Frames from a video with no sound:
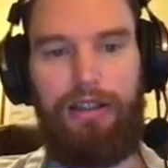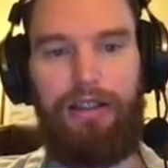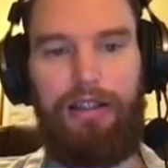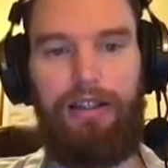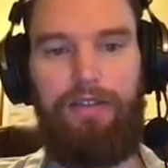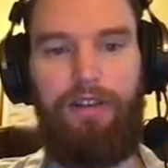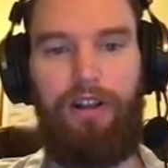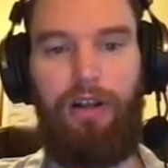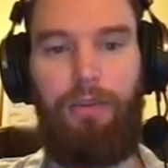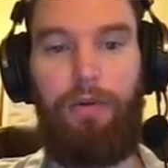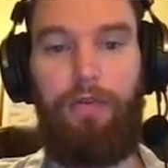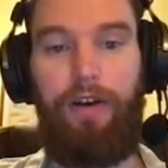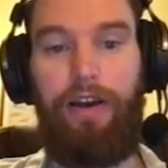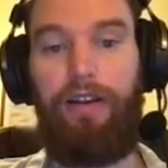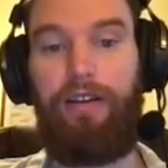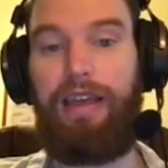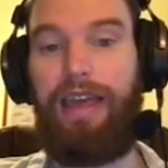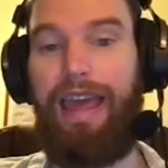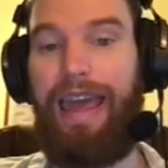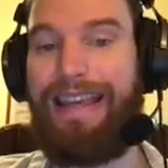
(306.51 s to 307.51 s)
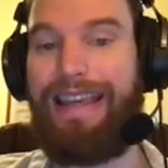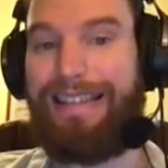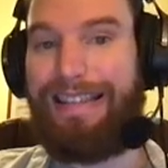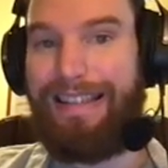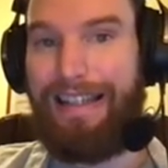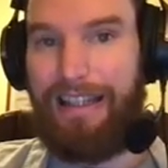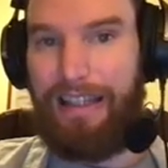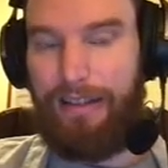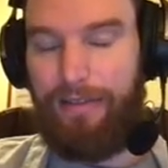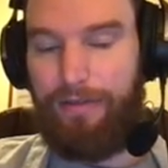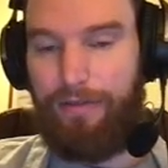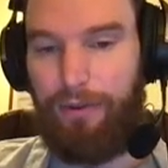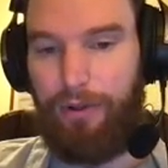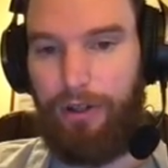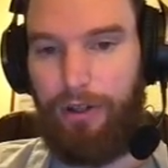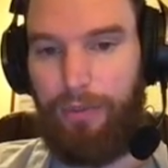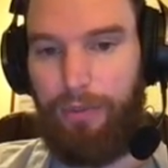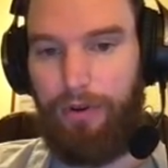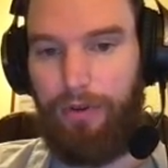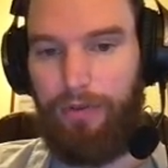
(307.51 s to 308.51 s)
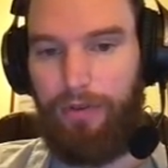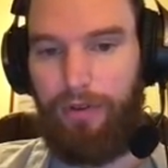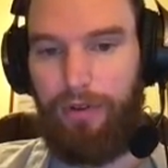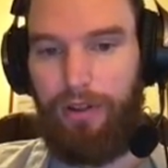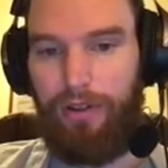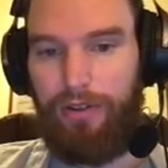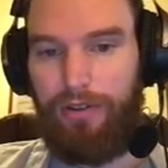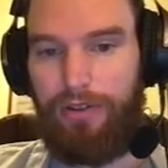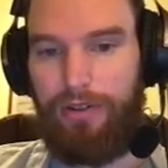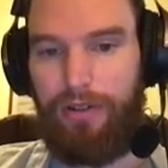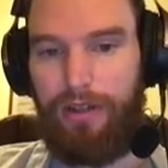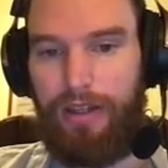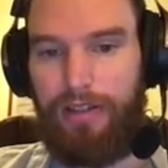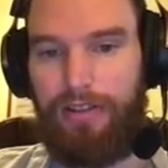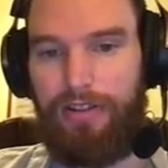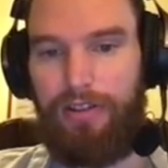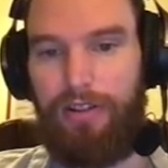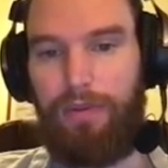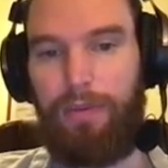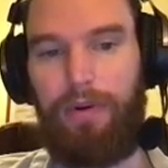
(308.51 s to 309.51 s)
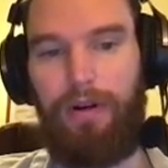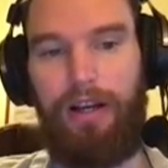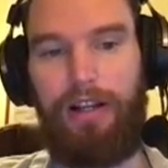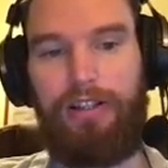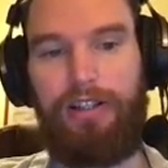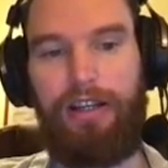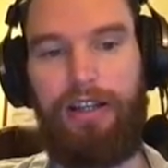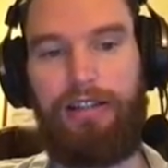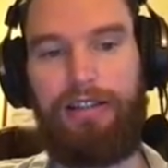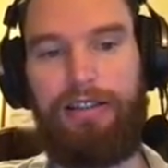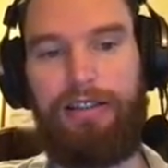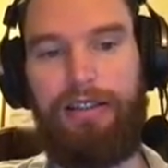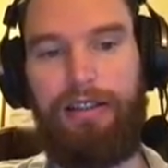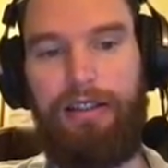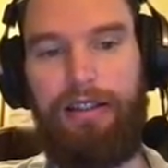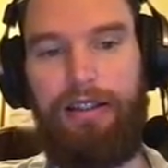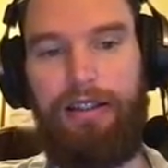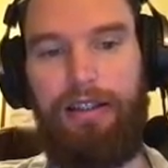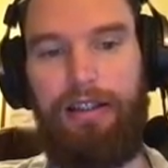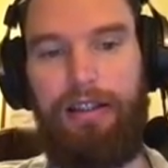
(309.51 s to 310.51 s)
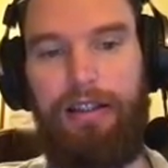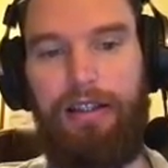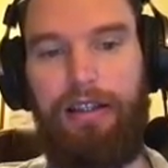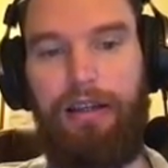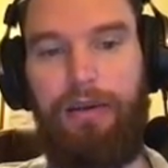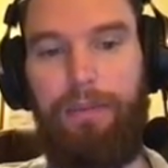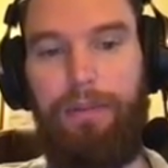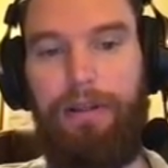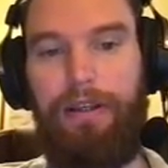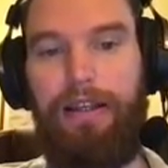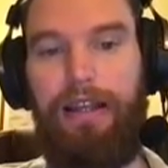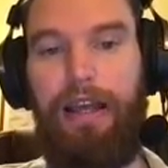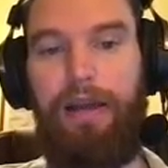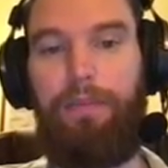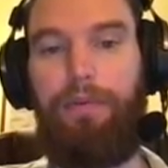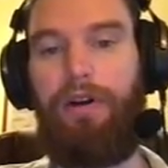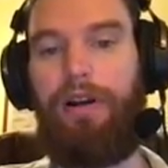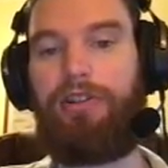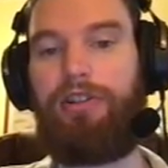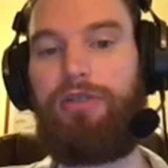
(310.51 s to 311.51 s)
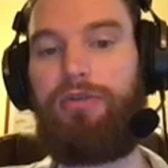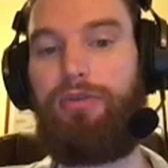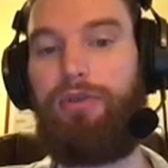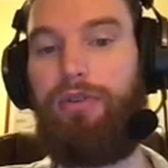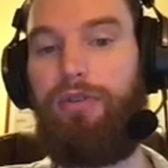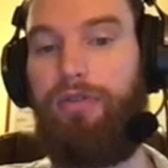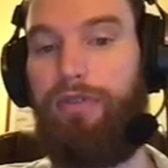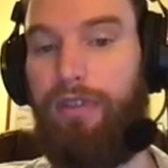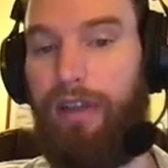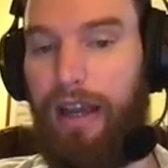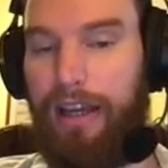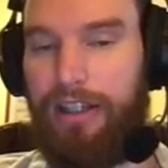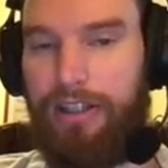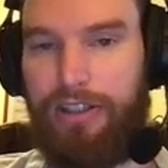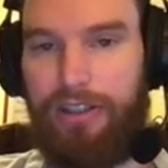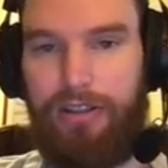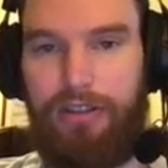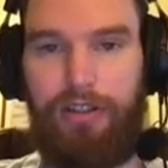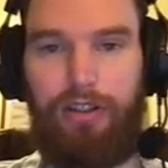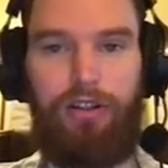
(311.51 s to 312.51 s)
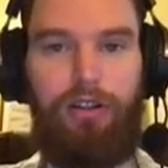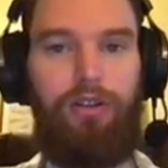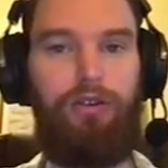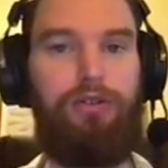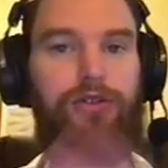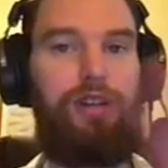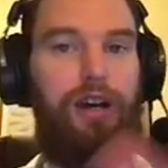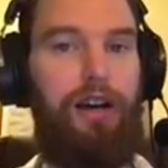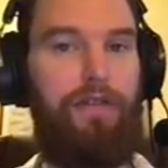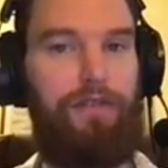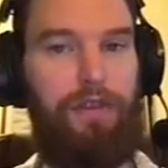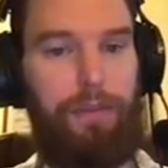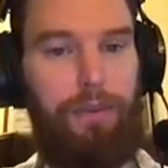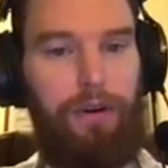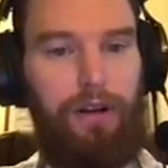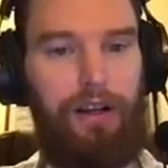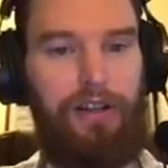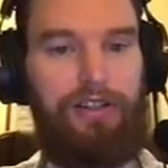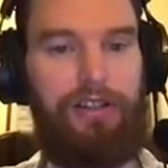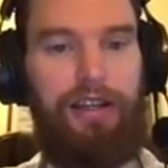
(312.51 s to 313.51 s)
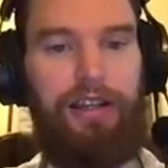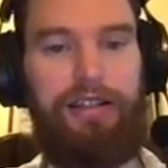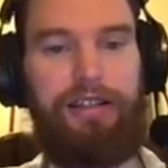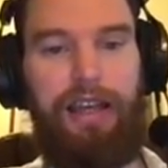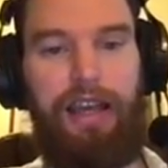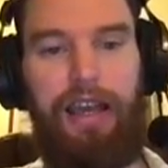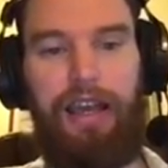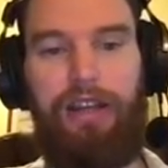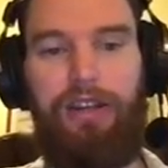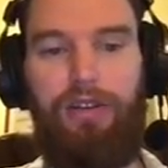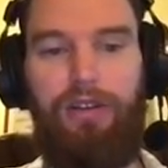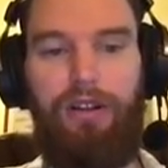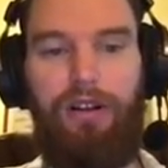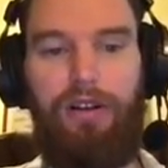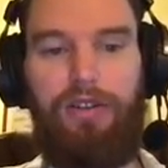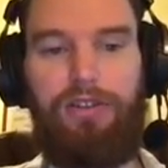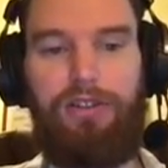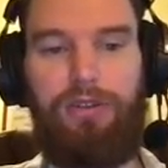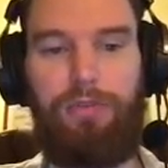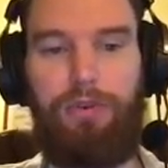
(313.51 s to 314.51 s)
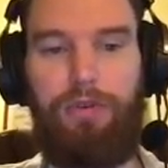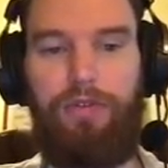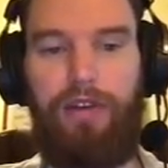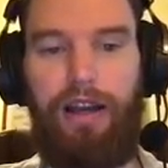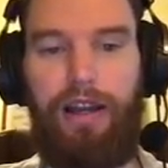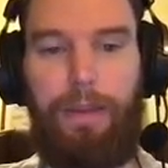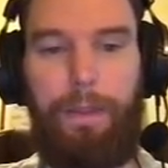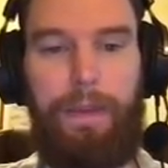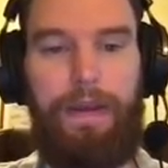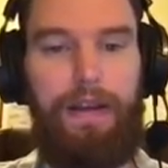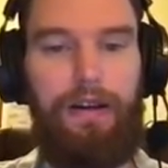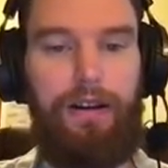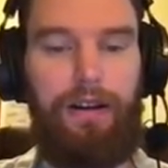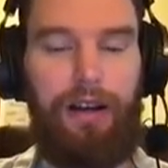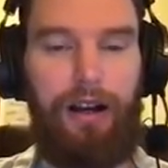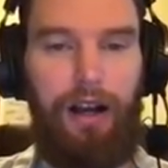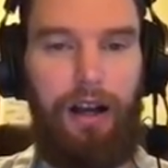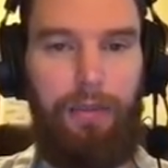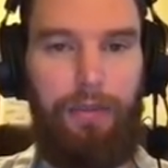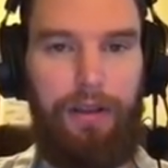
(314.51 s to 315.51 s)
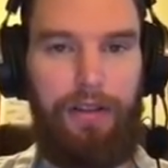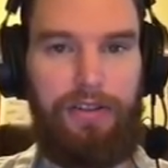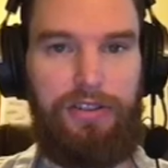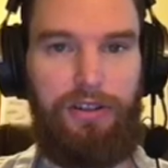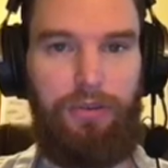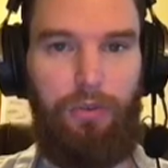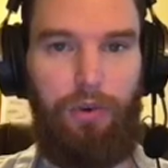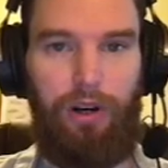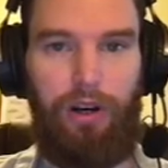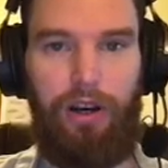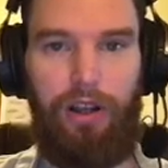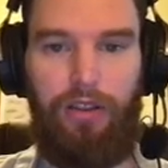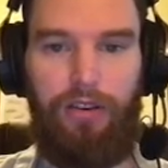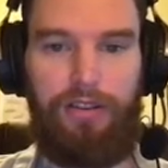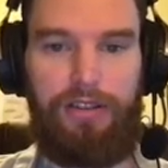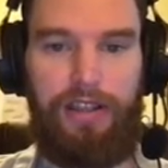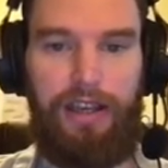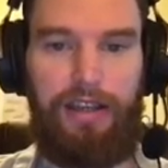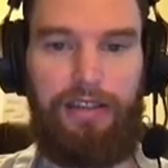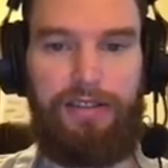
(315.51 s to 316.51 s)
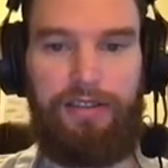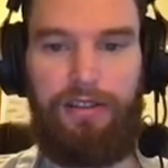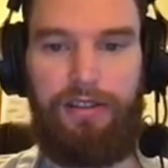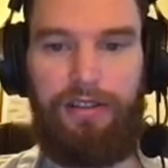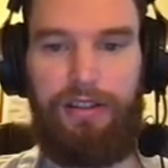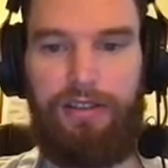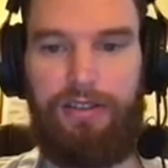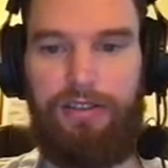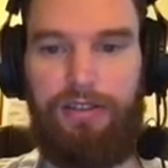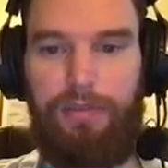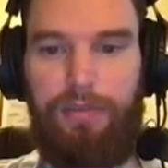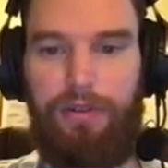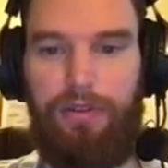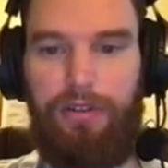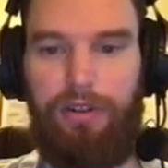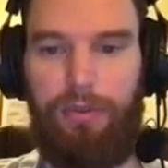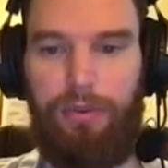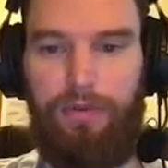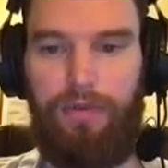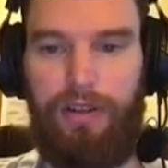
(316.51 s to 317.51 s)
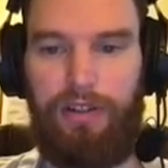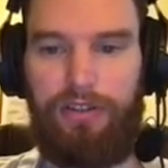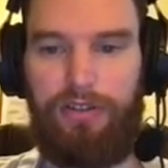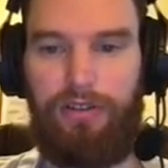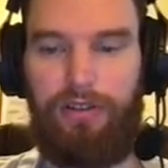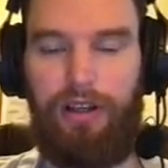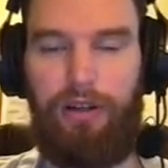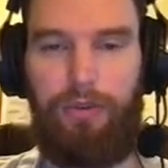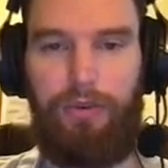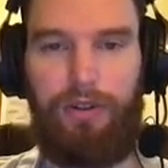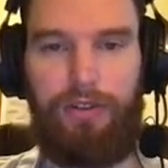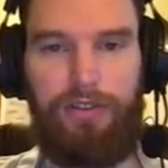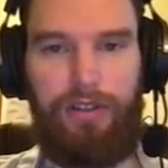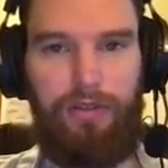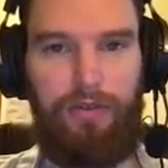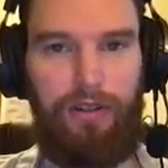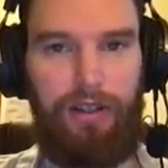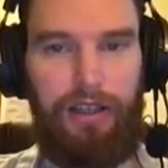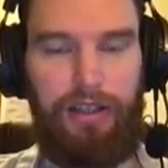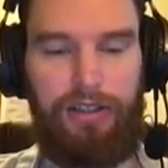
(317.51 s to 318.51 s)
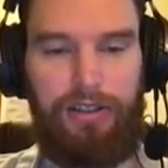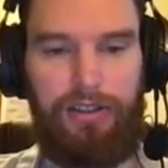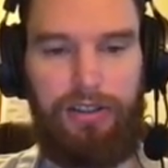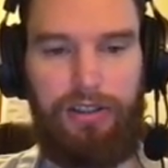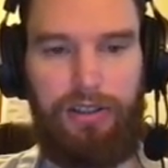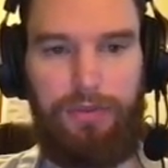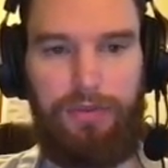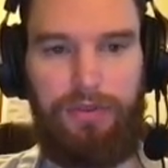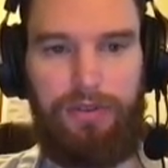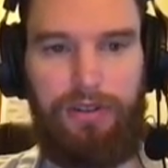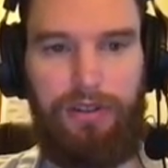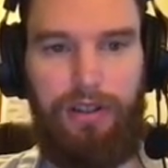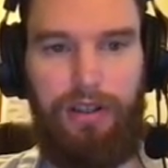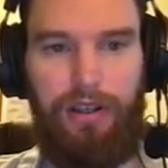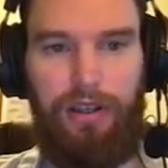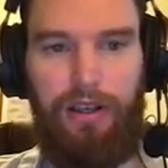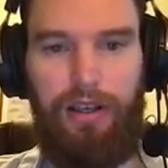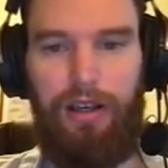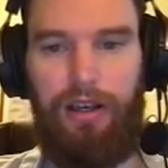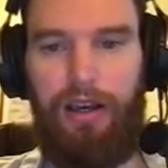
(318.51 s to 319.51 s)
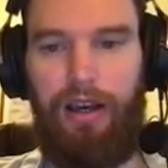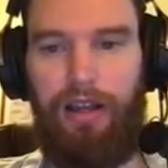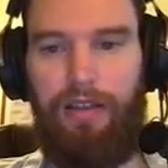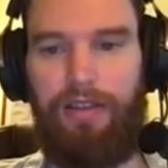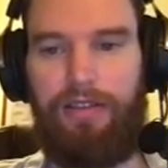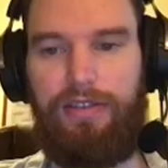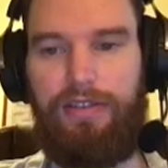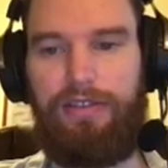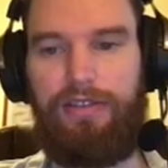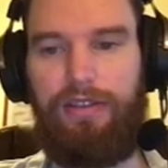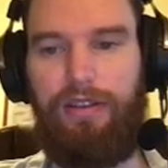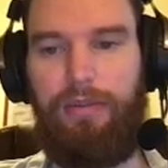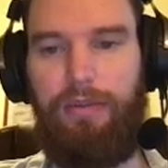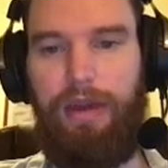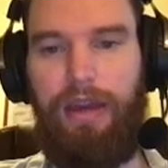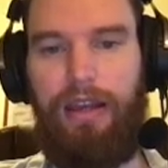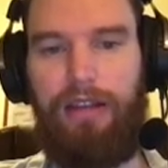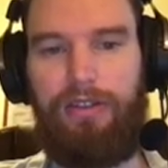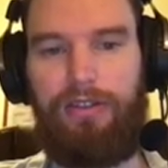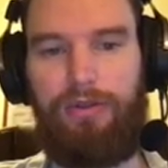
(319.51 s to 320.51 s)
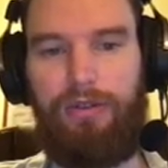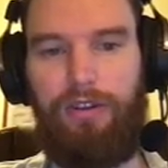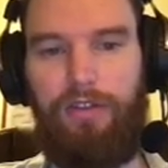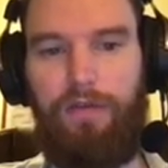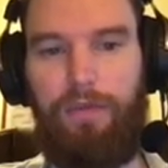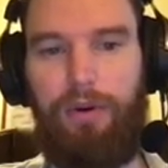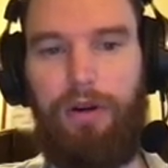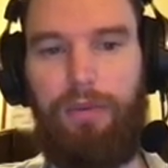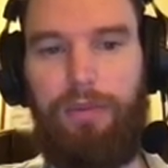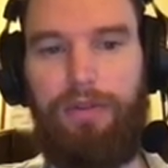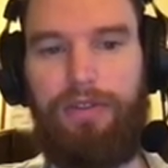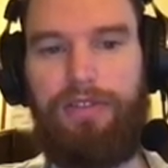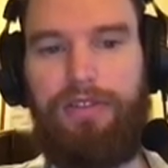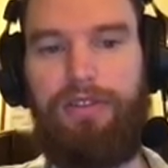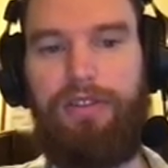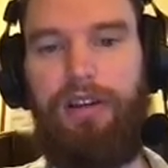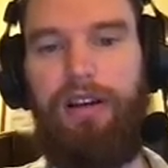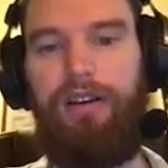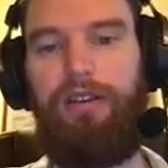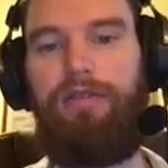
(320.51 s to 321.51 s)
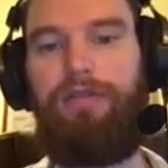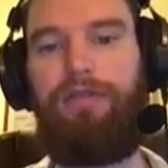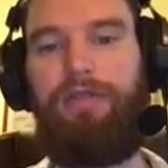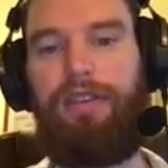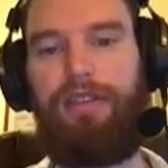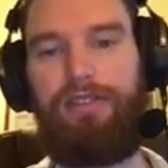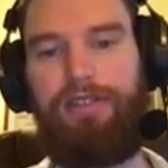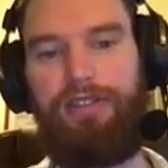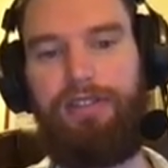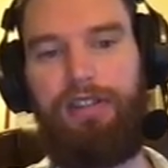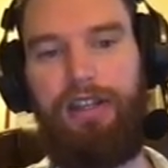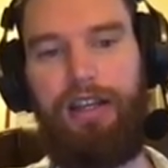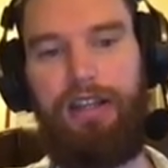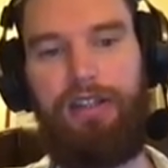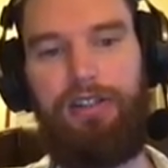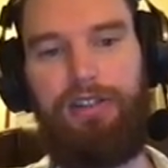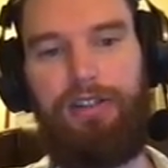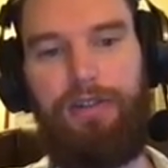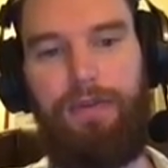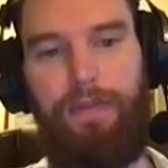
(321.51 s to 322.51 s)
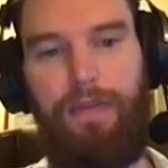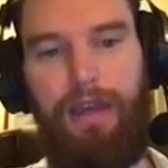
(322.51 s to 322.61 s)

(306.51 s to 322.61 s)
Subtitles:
Develop a final case study for your portfolio showcasing your project. Complete a project reflection to close off the project, and you'll also provide peer comments on one another's case studies to build your professional networks and relationships. This is the main sort of purpose of this stage.